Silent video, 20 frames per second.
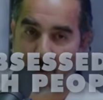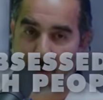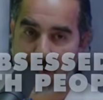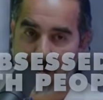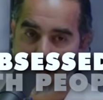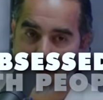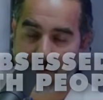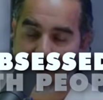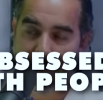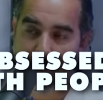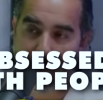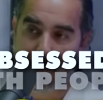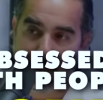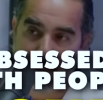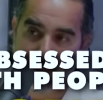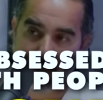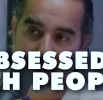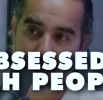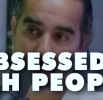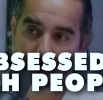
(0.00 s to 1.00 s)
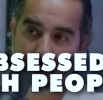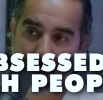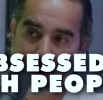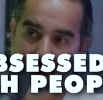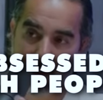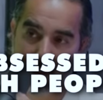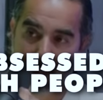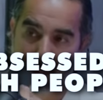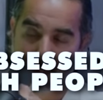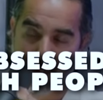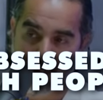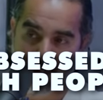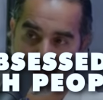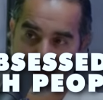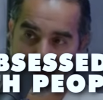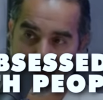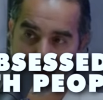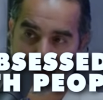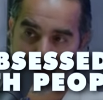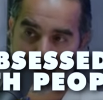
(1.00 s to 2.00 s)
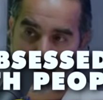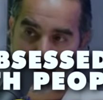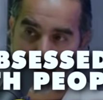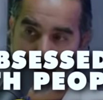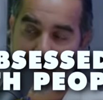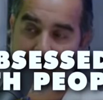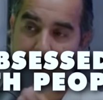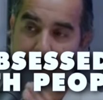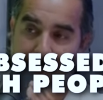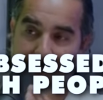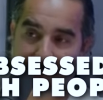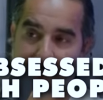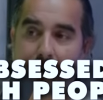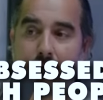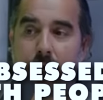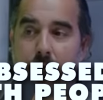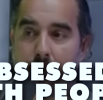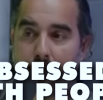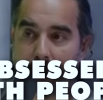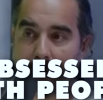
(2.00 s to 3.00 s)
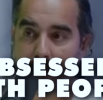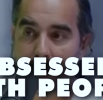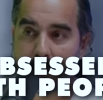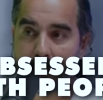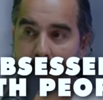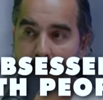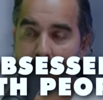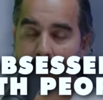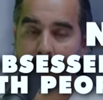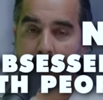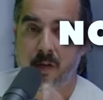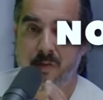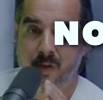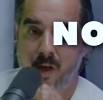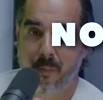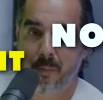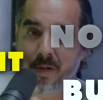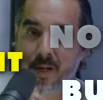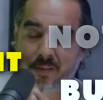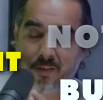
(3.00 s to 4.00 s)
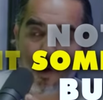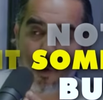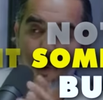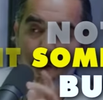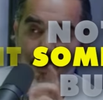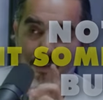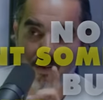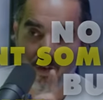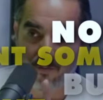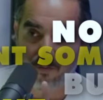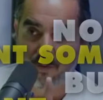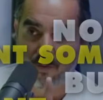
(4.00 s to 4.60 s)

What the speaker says: over connecting with people that are powerful. I obsess over it. Not because I want